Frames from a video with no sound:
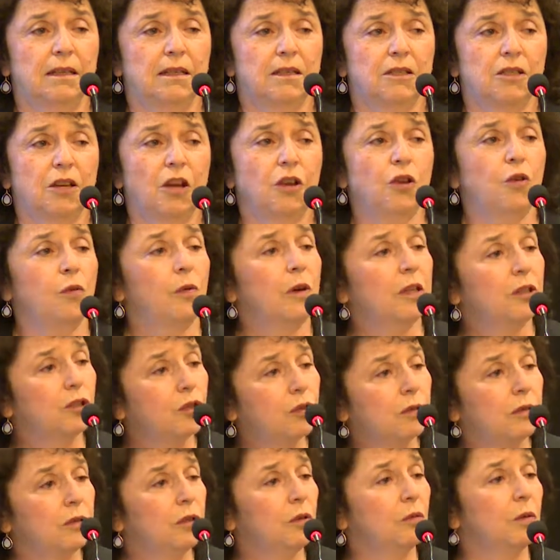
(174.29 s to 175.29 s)
So you
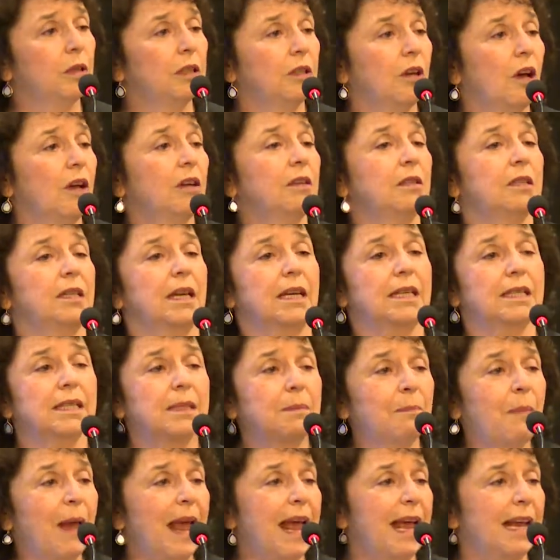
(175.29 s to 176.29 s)
will not
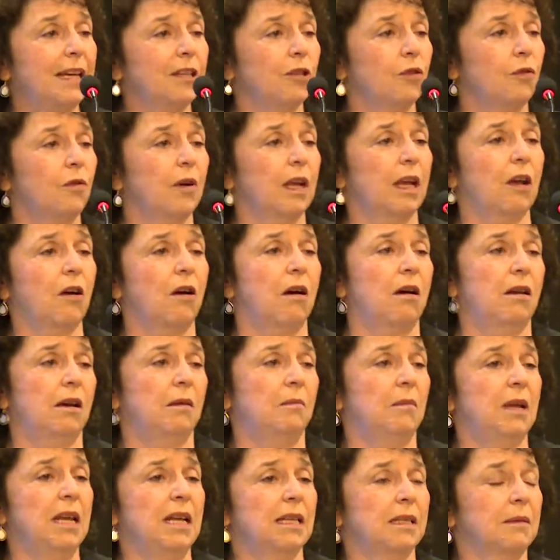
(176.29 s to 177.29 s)
expand your
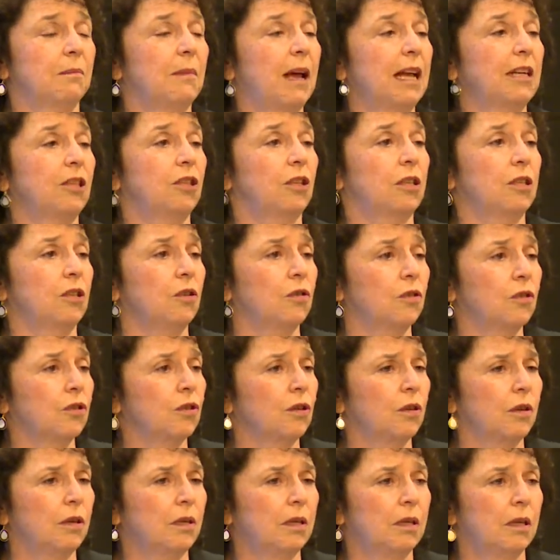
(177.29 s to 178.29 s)
economy as much as you
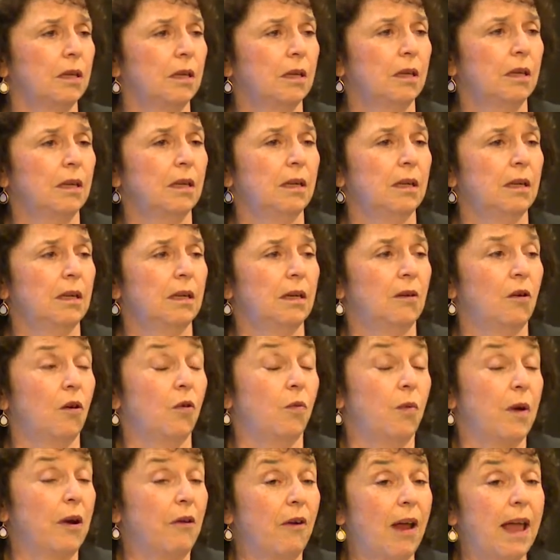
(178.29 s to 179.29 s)
should,
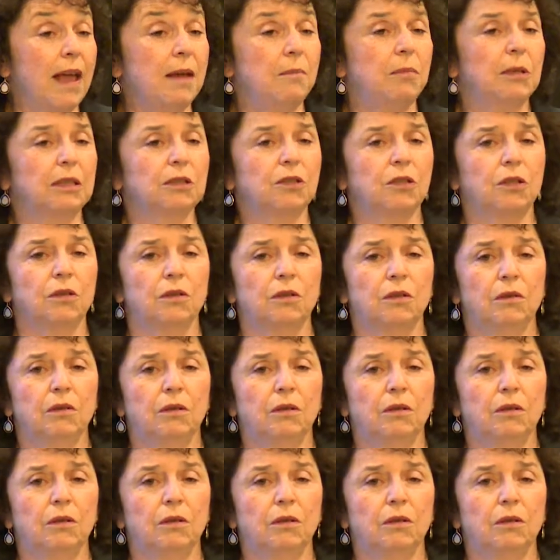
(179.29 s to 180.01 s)
or we're able to.